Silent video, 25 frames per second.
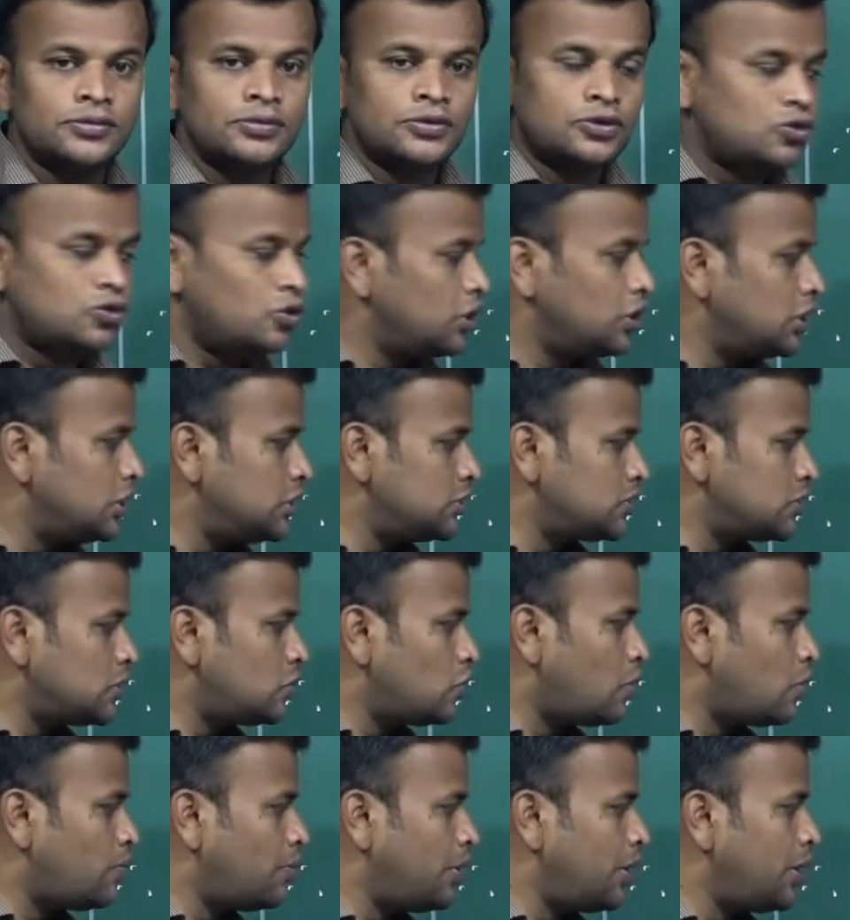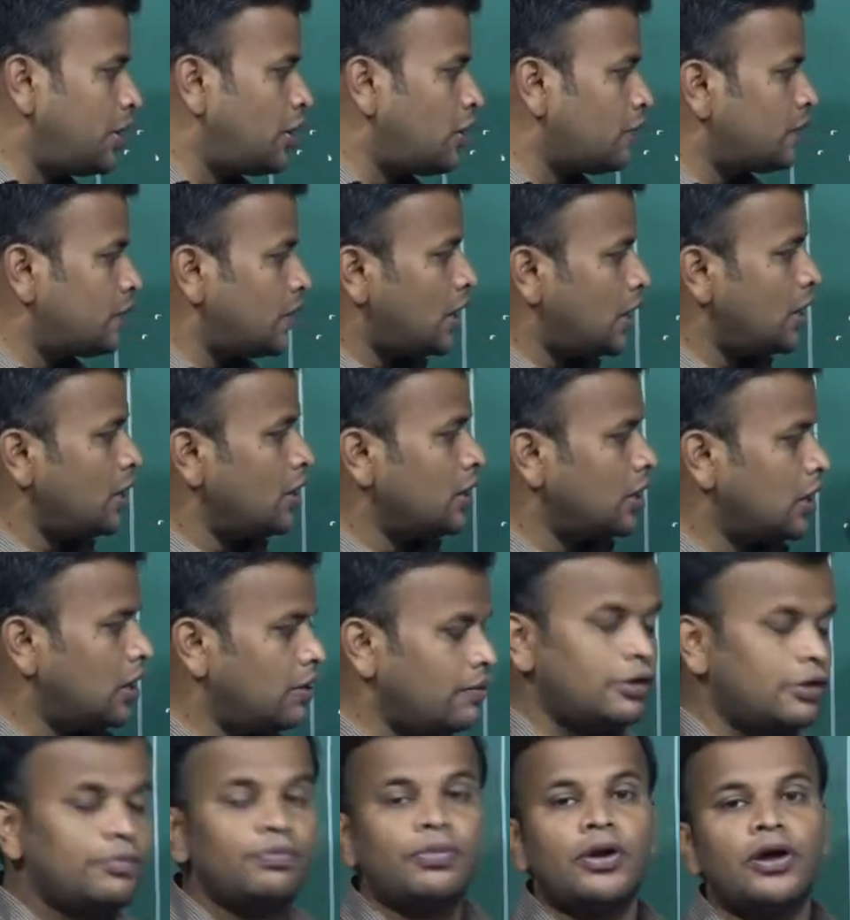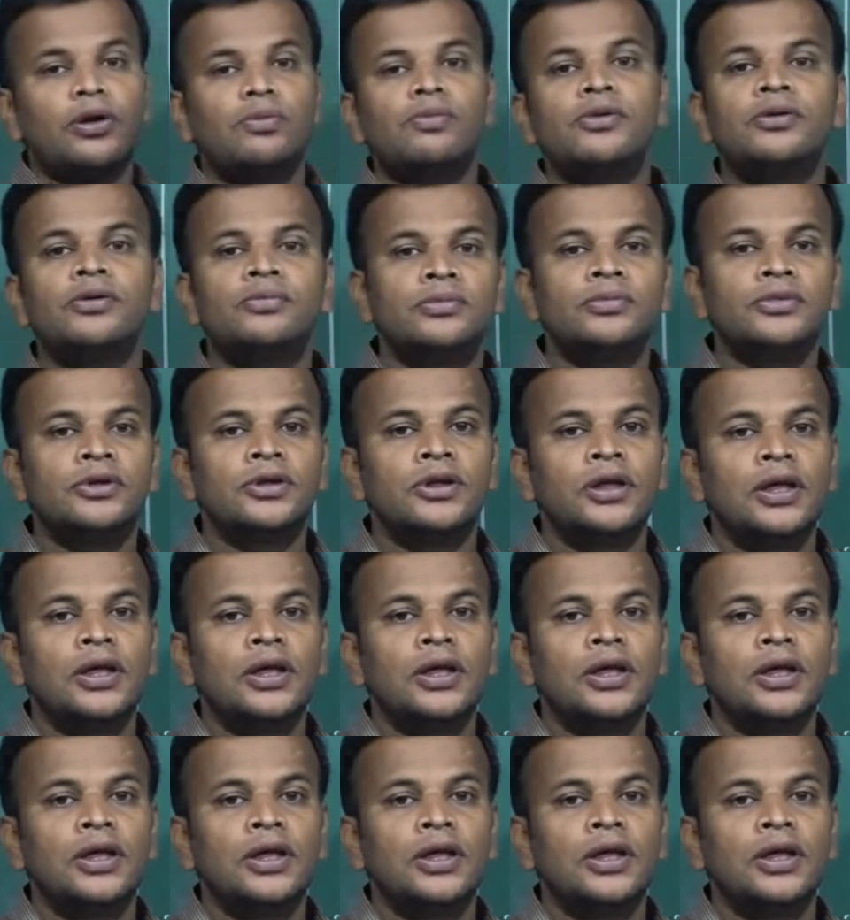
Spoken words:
So it is a domain of the given problem.